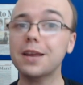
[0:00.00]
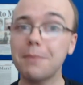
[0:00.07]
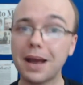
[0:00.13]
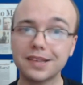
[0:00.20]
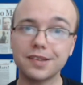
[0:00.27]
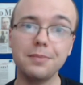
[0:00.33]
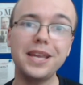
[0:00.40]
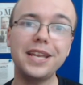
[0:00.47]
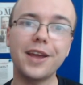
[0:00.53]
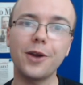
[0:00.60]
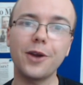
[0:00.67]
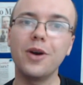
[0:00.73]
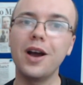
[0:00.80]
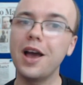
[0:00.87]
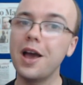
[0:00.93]
Mike
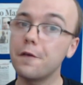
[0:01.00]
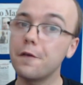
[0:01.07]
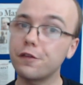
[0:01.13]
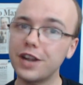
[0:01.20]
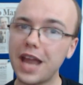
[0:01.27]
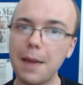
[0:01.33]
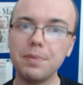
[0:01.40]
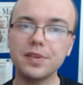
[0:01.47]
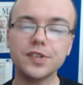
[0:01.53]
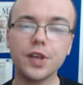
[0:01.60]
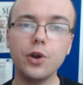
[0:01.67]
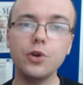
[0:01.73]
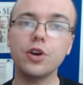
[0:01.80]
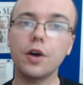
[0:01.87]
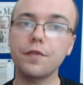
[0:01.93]
Massimino for an
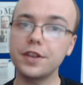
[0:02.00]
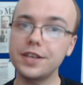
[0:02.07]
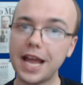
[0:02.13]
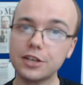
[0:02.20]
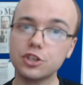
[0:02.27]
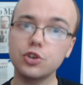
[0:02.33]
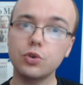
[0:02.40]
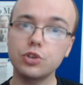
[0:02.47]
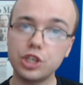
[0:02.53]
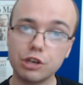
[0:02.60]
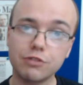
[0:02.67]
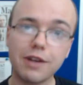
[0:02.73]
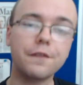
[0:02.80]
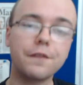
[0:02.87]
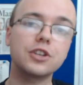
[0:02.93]
episode of the National
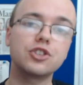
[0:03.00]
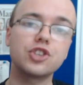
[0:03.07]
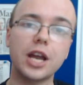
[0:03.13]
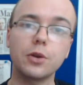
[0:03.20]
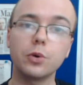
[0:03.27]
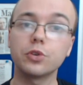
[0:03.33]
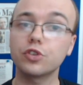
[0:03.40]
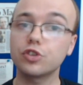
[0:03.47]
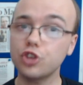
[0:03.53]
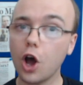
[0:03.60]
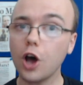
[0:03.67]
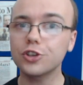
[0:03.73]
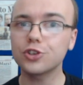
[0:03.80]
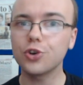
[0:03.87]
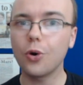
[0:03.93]
Geographic Channel's
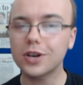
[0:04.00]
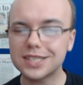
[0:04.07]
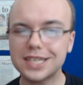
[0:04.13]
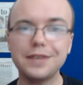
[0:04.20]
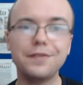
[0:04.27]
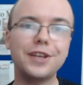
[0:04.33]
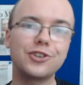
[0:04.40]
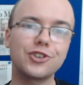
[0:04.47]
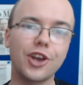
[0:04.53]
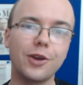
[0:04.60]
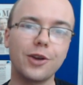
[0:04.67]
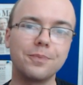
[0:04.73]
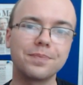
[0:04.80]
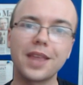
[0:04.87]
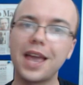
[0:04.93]
Star Talk TV
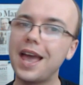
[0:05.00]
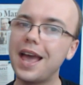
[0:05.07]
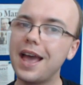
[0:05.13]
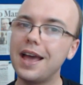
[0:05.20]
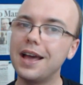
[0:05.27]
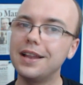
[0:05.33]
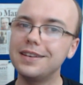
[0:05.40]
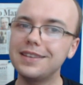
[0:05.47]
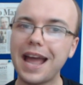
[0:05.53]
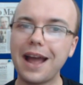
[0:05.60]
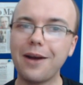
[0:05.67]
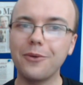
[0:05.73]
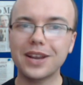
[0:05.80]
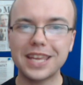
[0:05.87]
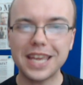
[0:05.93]
show.
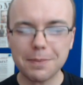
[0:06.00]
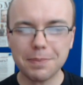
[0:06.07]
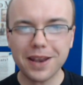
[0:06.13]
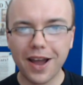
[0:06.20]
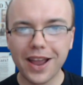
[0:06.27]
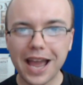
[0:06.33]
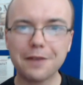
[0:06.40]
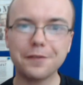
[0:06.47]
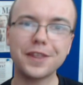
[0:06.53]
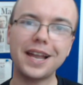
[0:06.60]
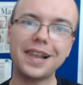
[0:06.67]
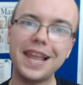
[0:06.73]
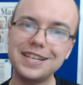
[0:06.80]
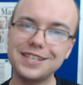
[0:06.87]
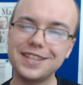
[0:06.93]
Now, keep an eye out
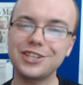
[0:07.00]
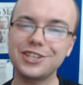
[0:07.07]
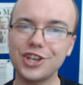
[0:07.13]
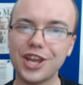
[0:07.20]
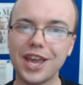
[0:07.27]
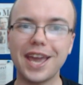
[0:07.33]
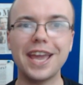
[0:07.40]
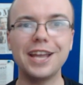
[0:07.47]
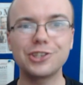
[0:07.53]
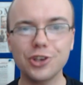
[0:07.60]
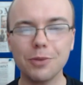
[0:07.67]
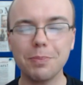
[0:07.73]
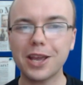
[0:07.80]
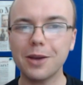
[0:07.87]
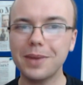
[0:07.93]
for that later this year.
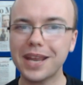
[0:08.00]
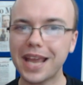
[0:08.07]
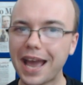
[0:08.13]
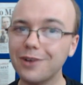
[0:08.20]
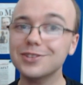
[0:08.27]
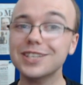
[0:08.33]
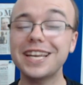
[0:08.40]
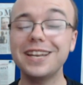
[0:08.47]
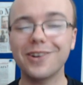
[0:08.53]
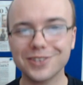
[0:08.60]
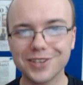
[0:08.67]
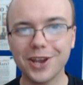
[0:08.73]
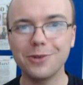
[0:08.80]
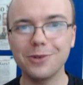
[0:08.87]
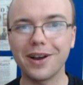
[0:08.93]
It should be coming out in
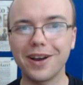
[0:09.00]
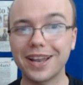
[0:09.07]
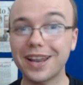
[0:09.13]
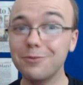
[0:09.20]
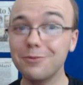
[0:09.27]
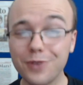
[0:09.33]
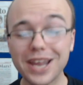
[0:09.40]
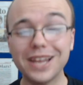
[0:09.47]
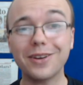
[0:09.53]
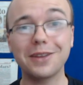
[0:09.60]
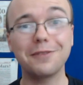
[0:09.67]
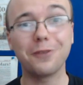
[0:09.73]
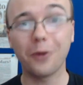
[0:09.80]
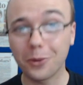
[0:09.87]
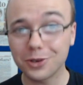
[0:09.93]
October, and I'm really
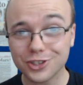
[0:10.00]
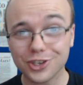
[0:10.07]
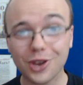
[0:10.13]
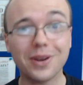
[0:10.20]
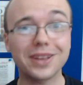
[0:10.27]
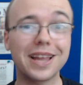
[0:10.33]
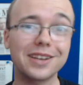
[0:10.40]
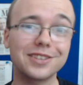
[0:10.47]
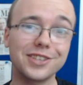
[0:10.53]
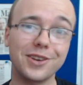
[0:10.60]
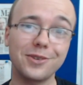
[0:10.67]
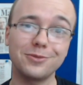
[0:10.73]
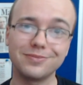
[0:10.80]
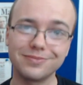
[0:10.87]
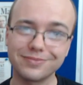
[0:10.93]
looking forward to showing that
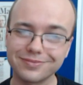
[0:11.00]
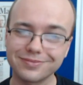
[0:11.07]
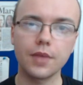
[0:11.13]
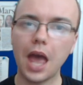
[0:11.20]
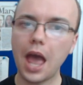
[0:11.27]
to you.